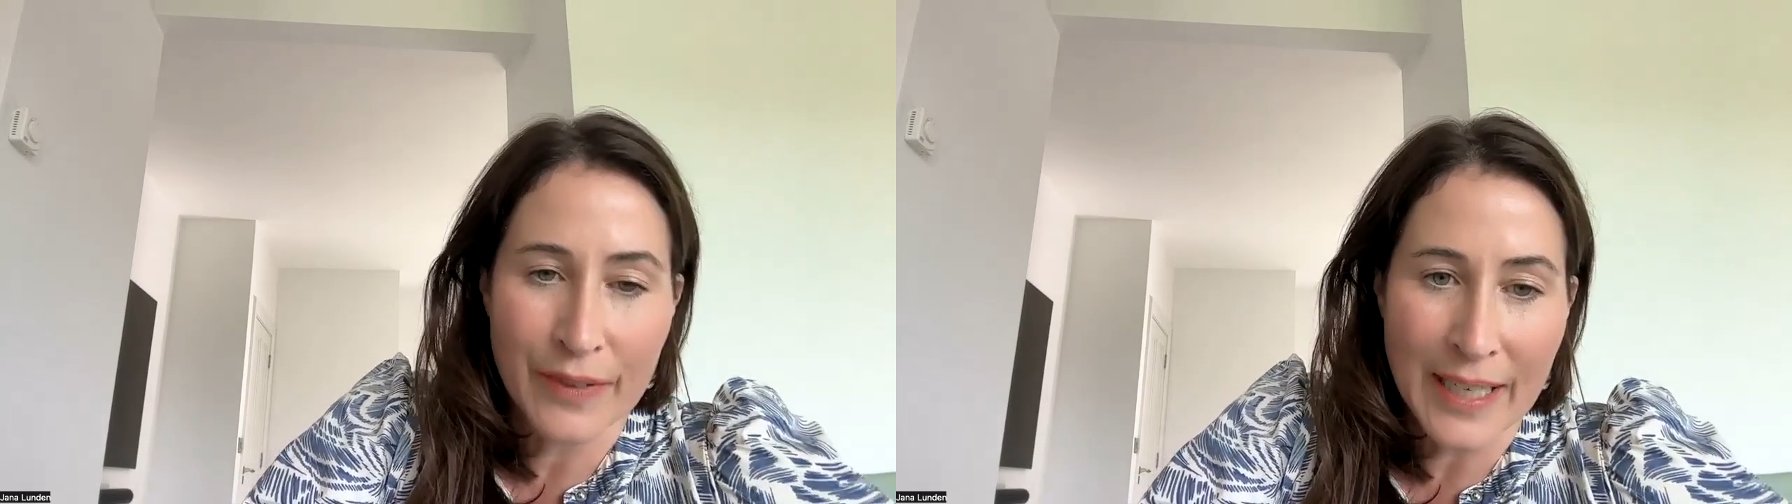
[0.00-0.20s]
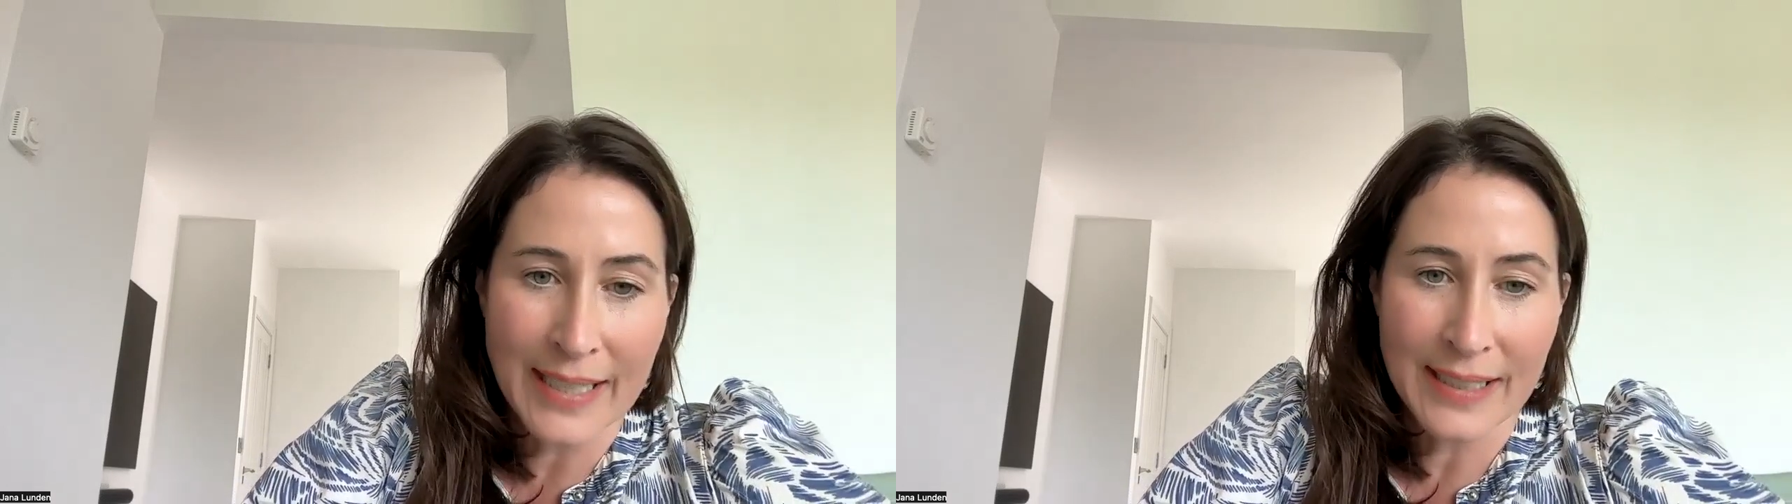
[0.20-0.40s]

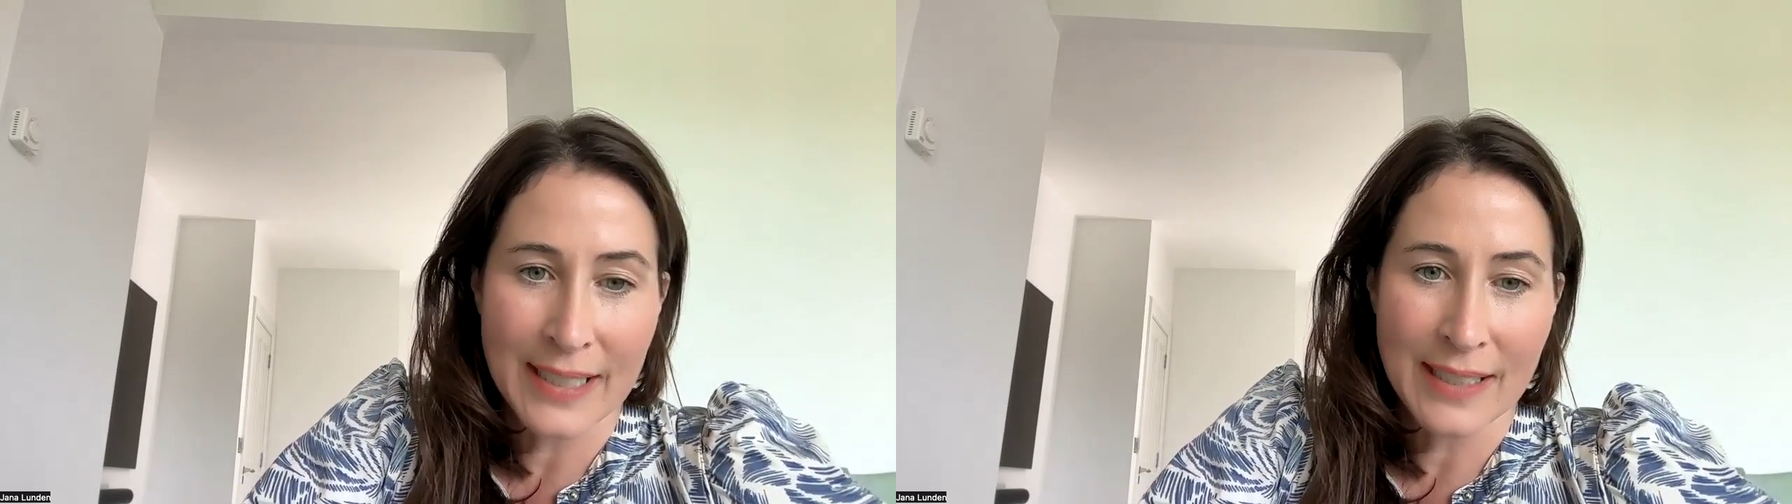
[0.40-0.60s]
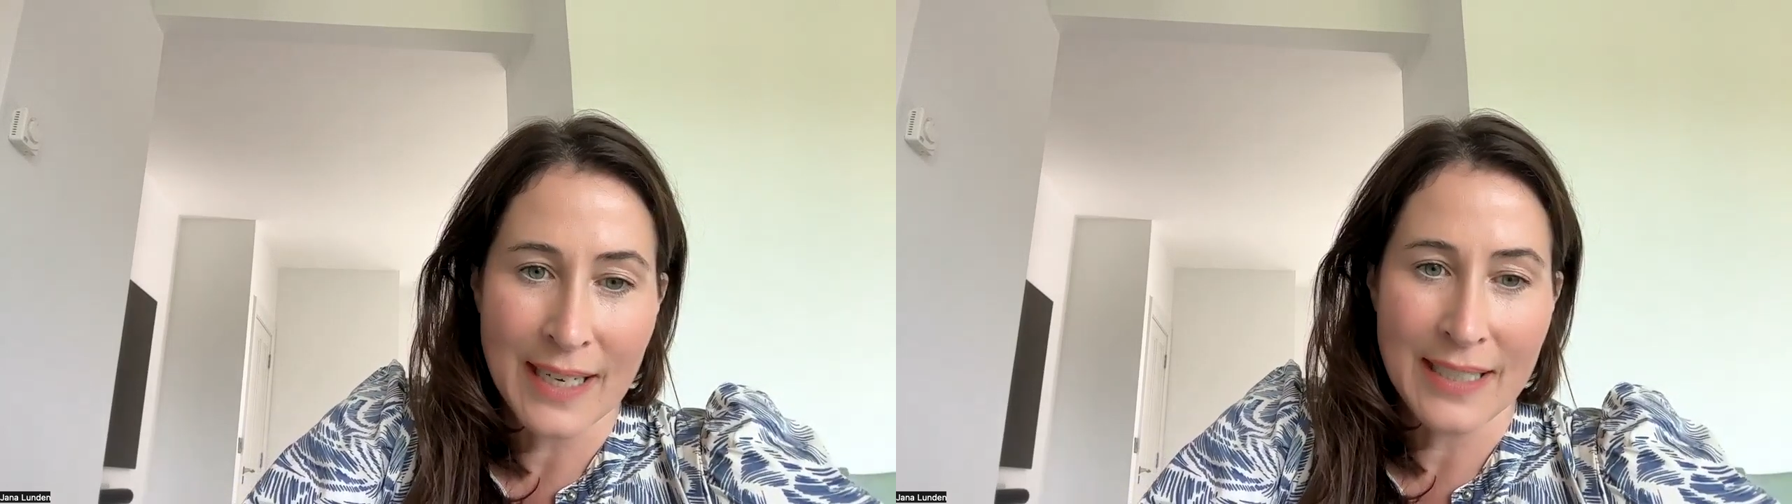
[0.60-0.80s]

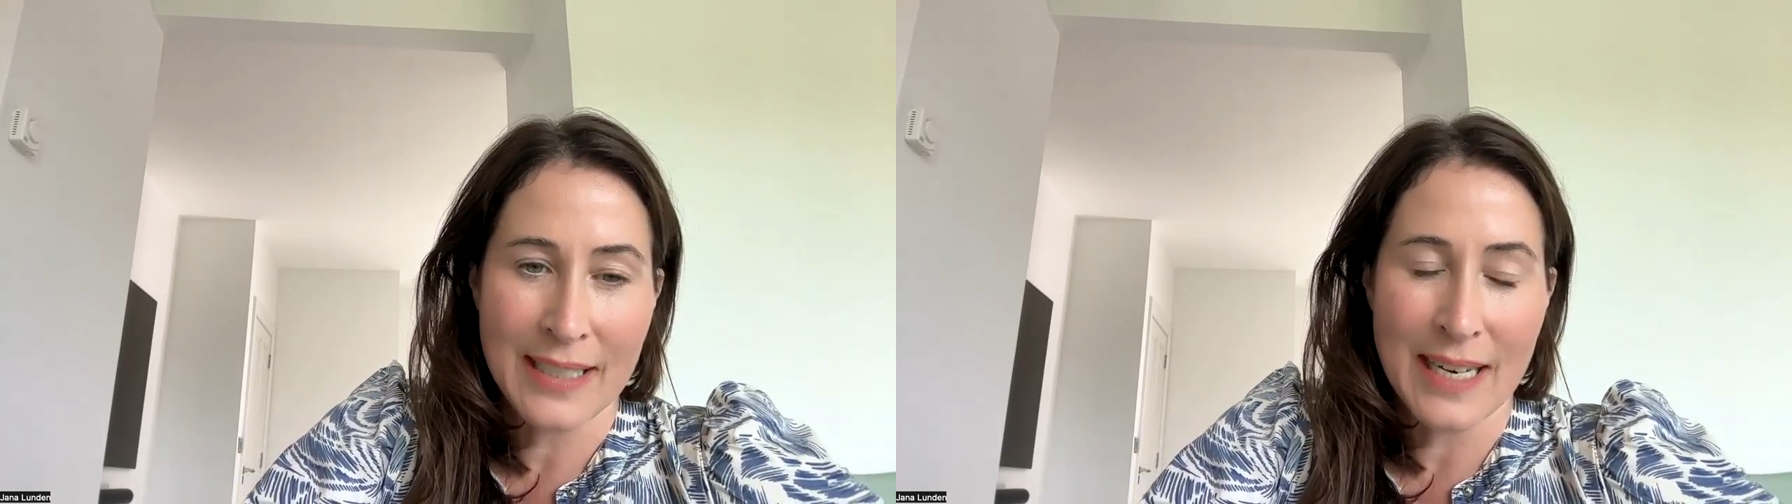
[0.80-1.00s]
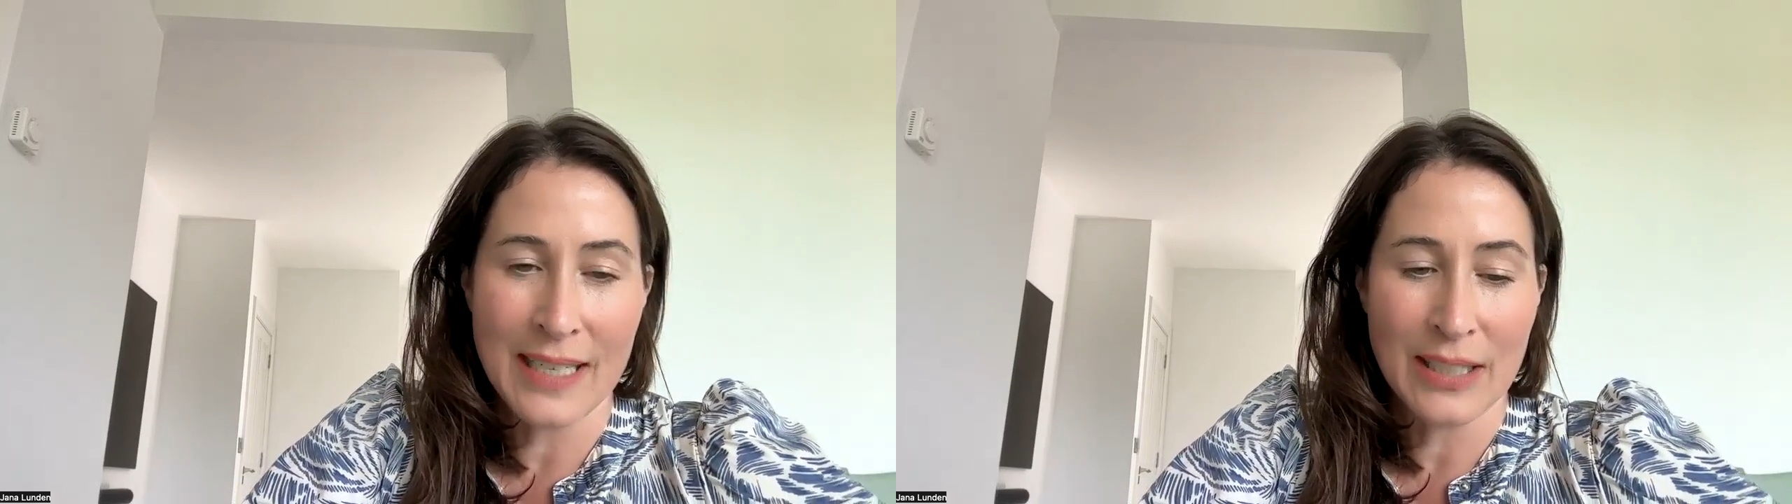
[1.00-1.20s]

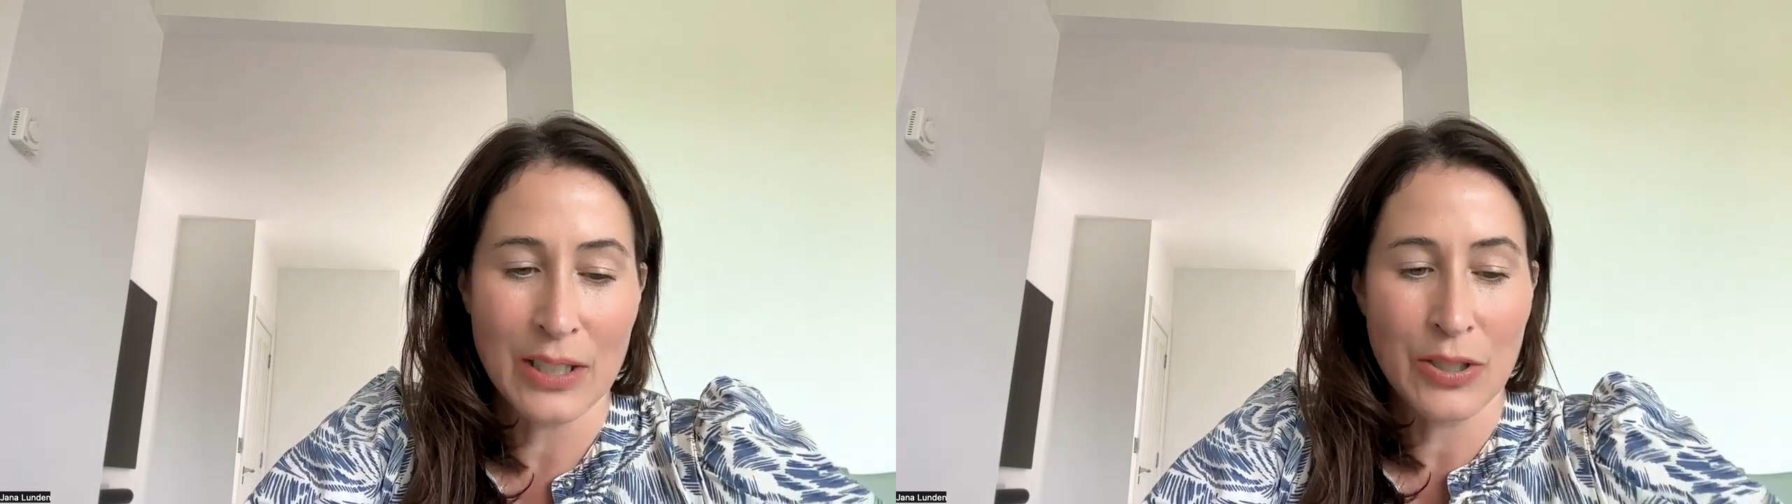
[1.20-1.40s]
1998 to